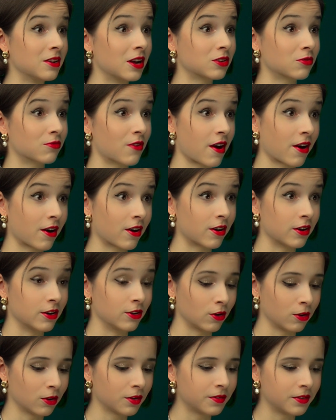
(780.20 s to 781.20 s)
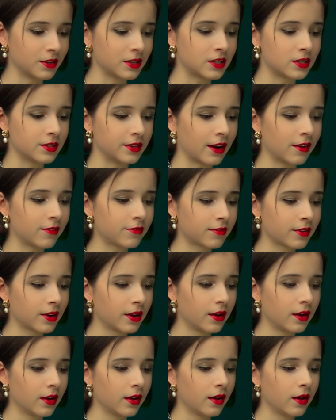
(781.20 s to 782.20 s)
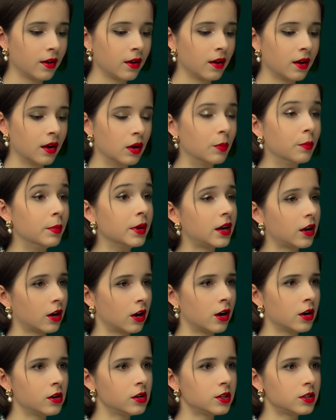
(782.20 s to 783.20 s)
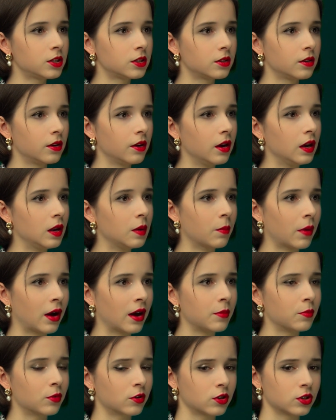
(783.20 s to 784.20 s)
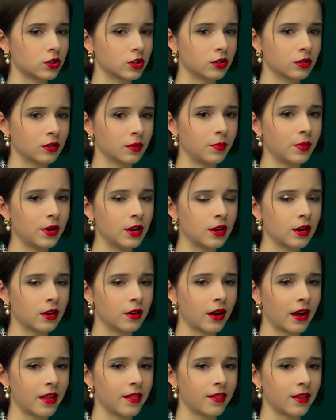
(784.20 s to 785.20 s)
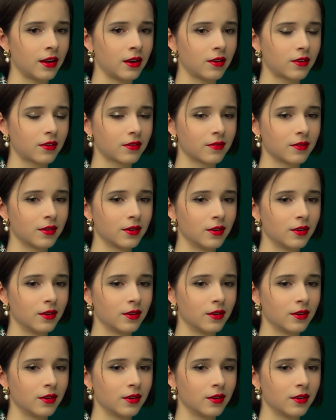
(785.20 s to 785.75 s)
Nutcracker and all of this stuff. Because, in my personal opinion, I think,